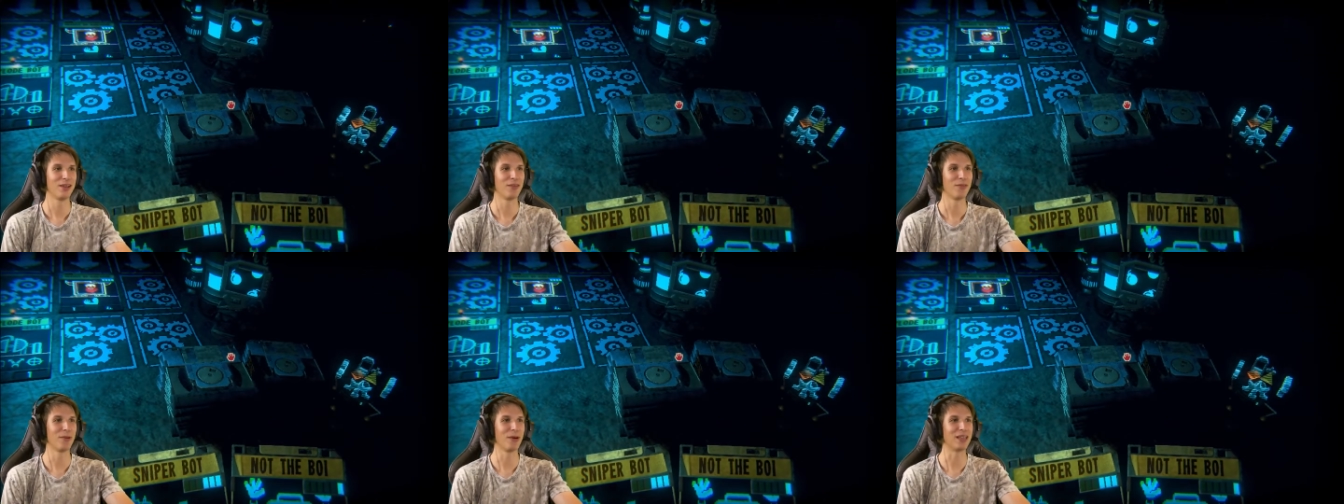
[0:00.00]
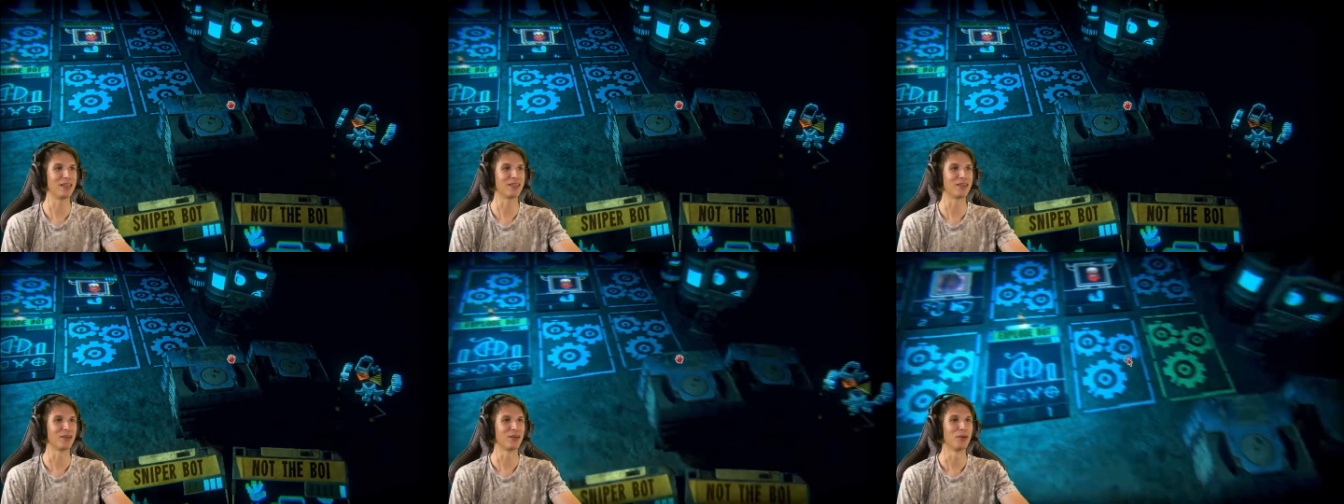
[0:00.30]

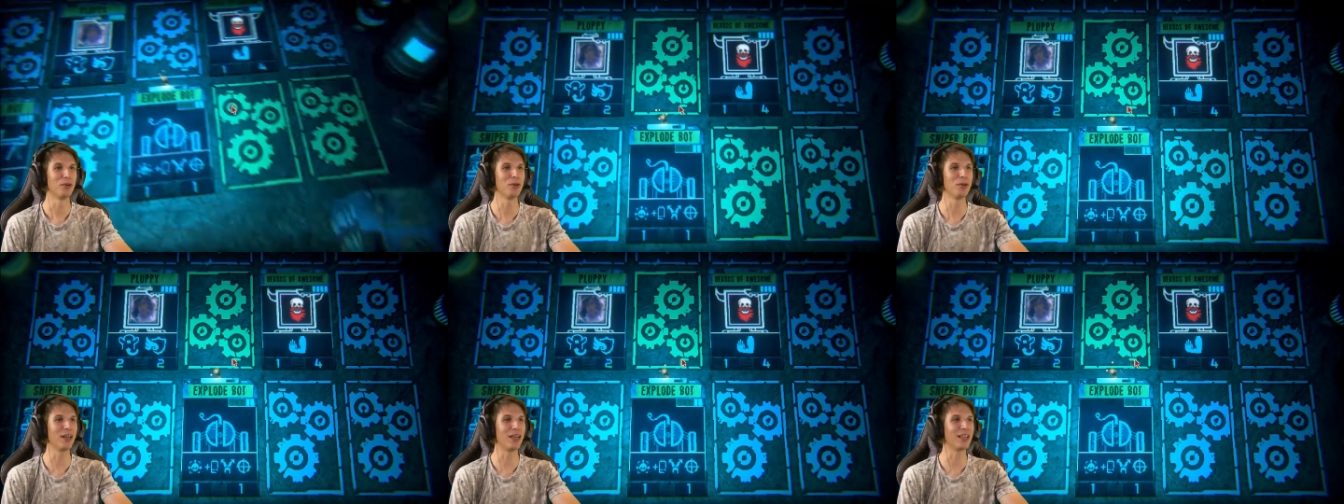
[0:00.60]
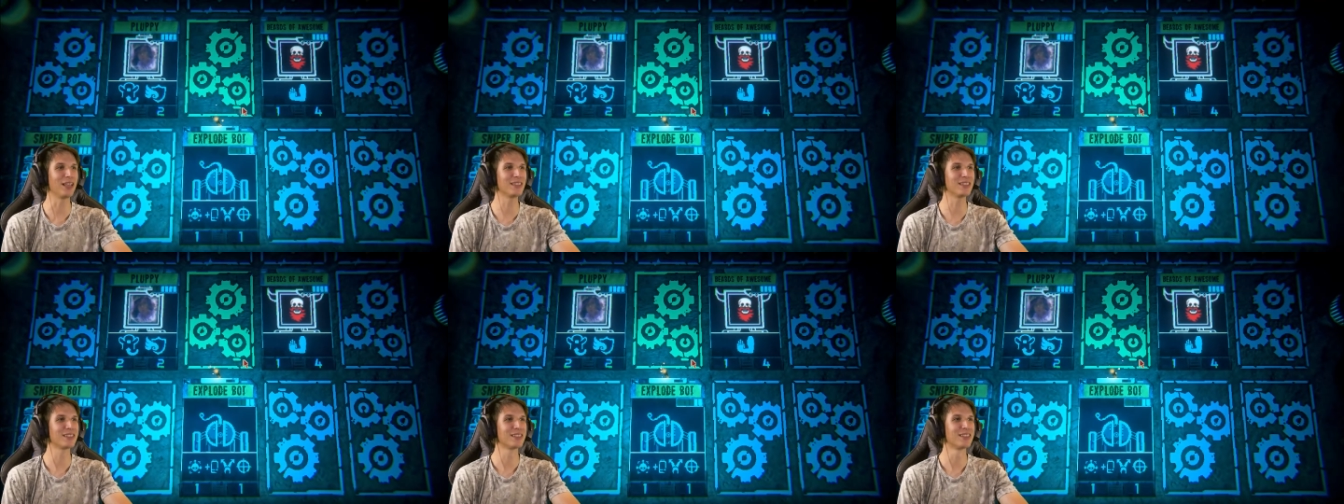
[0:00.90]
Wait, who
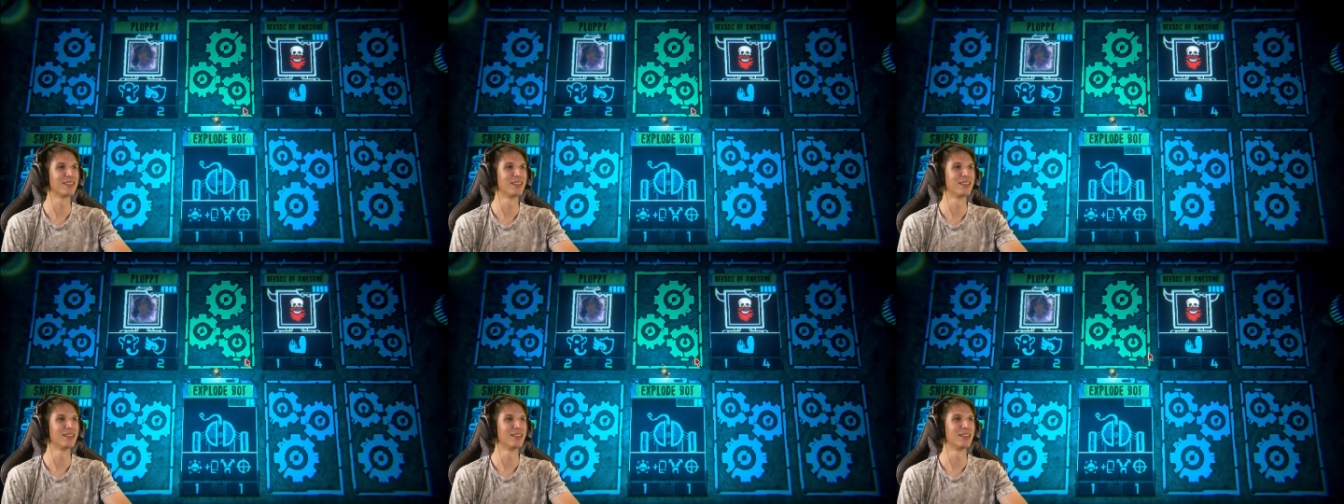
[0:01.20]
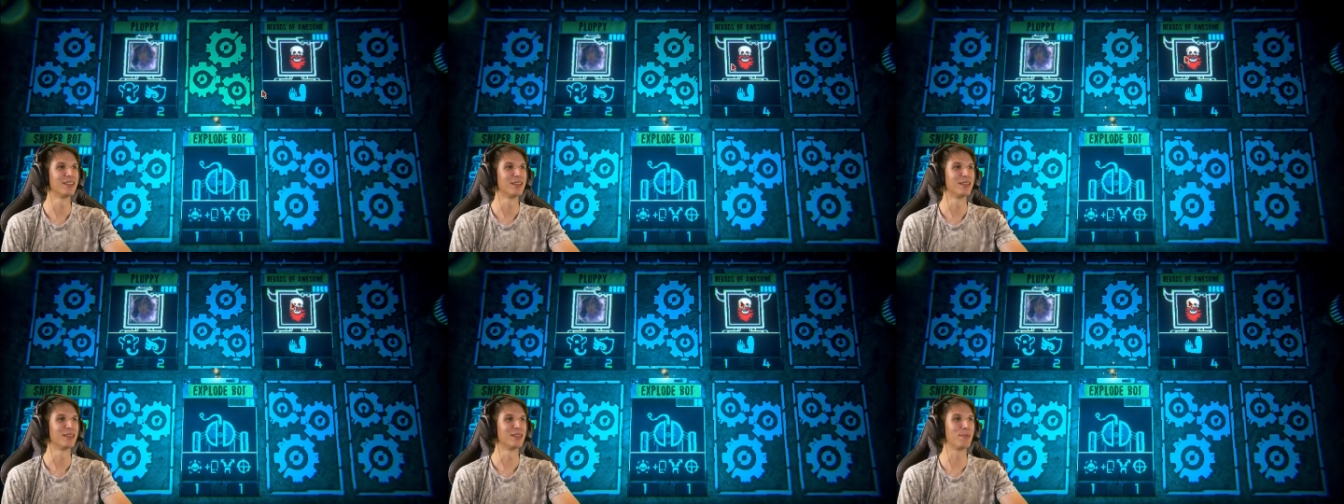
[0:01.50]
else?
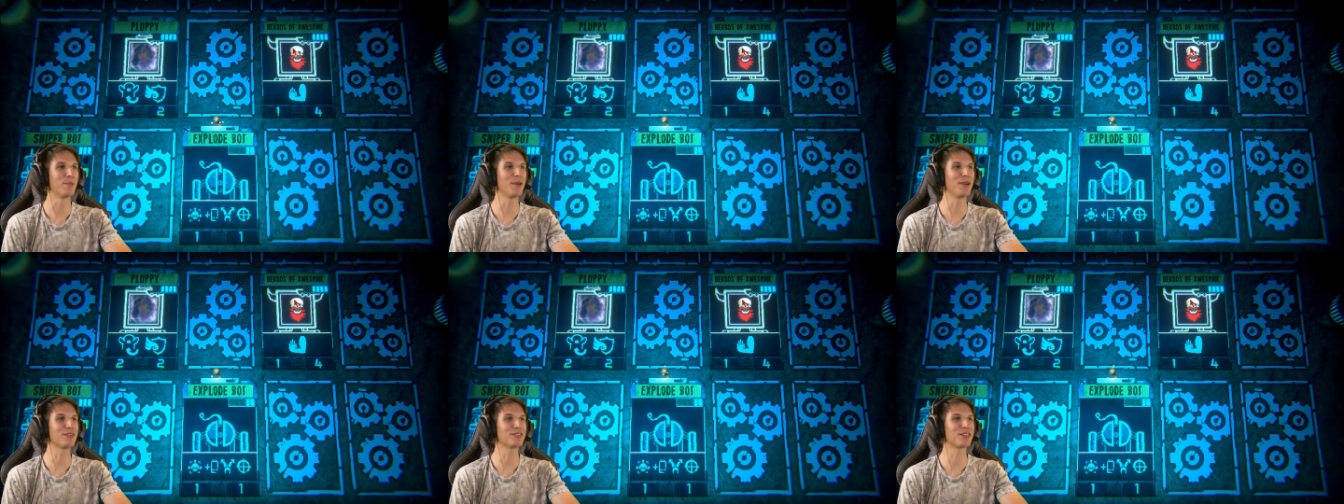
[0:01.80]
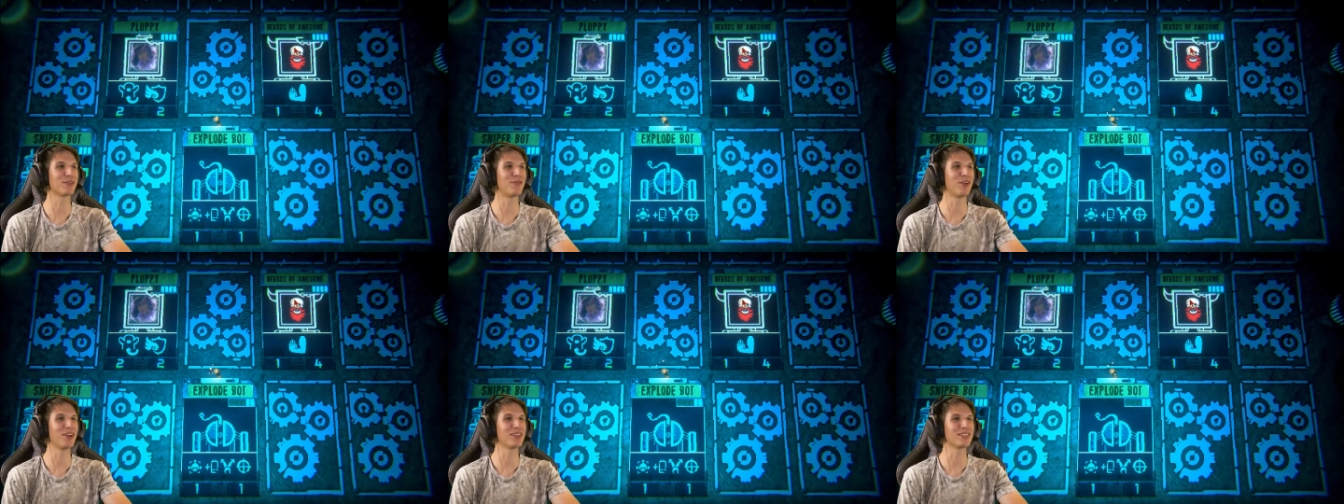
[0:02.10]
The Beards
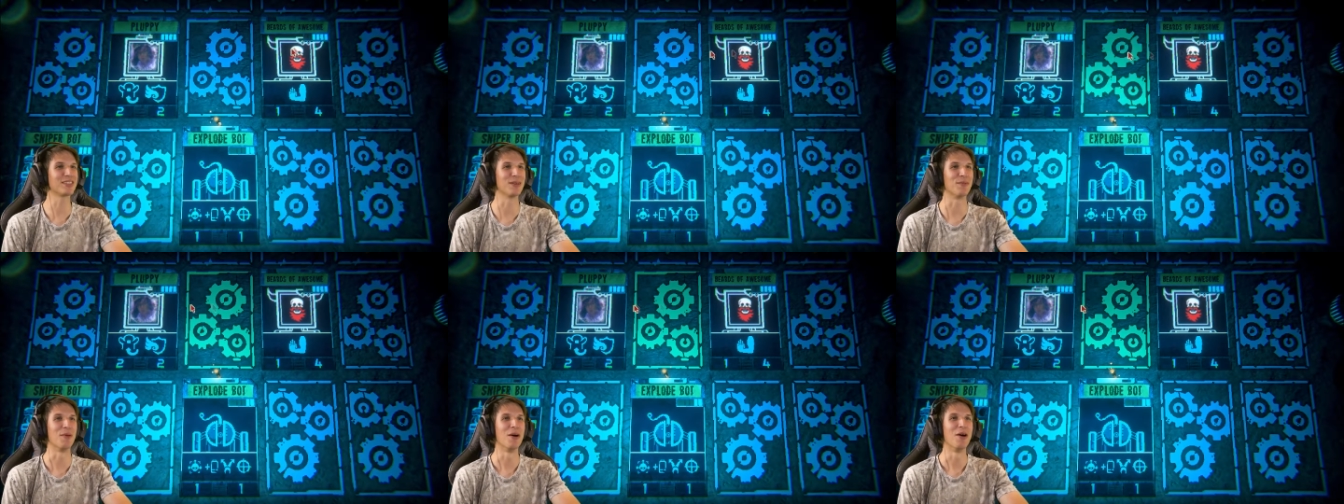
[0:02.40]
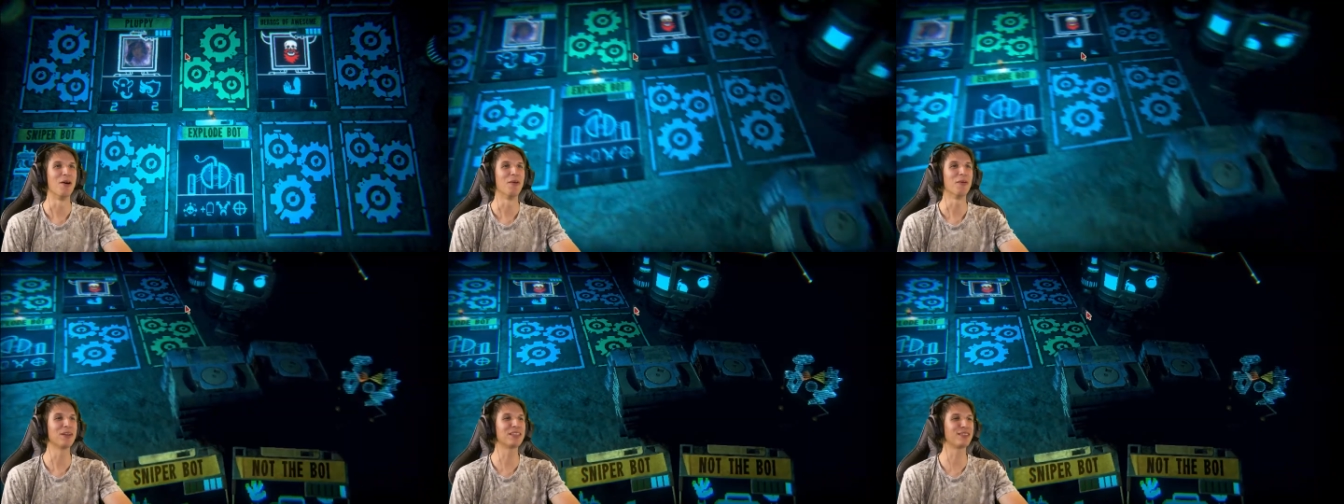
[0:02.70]
of Awesome!
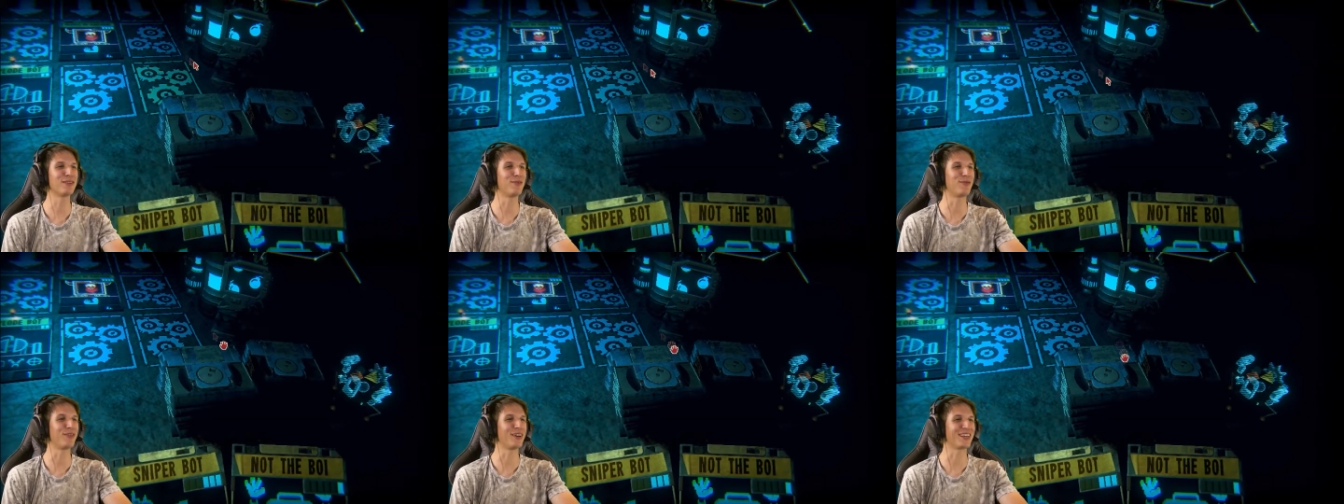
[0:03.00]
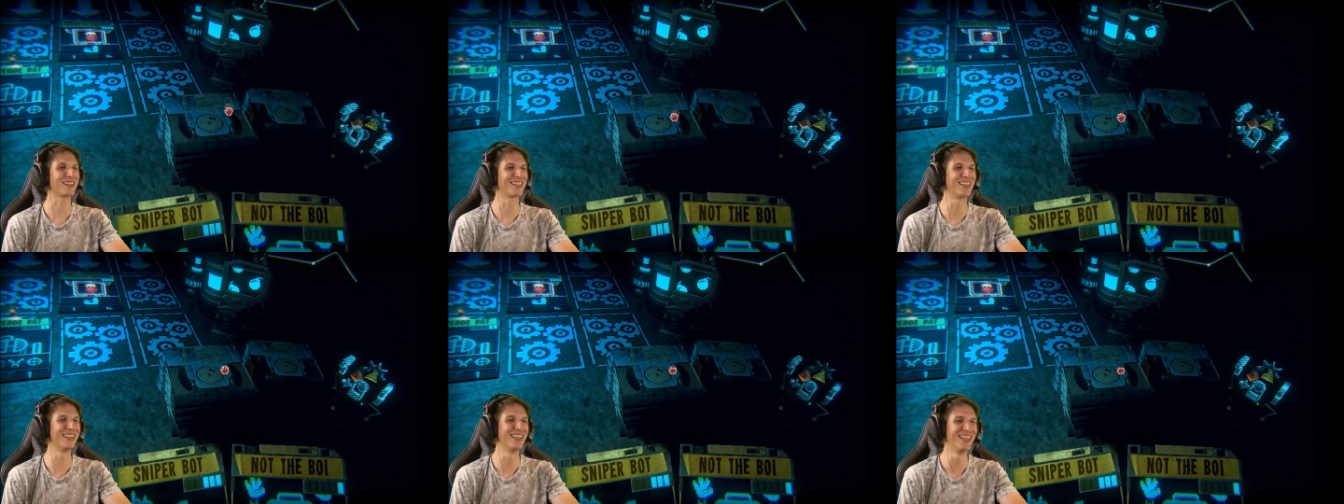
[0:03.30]
What the
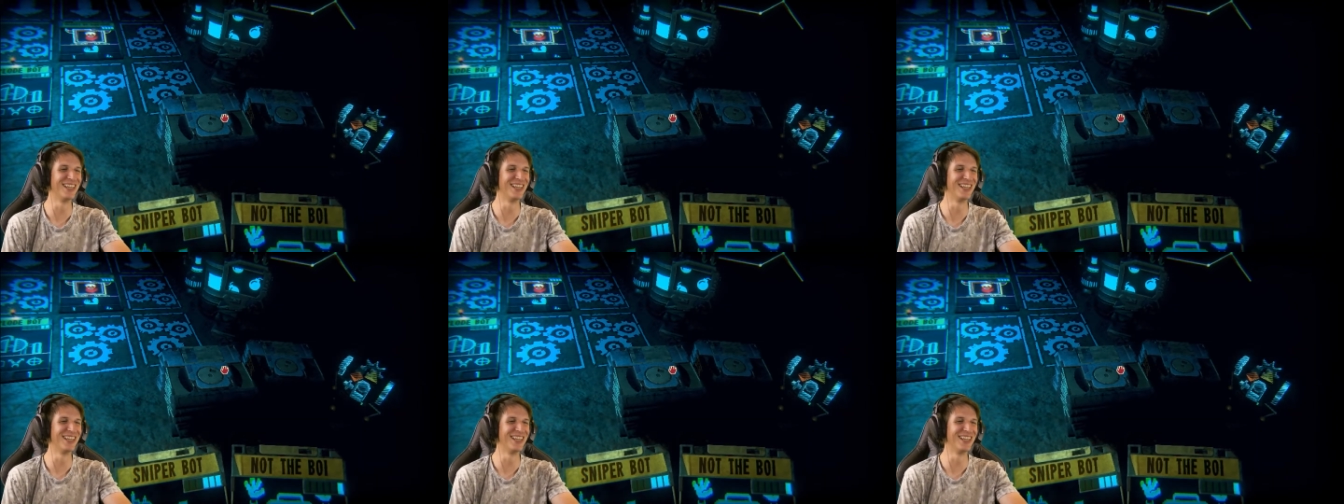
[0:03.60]
fuck?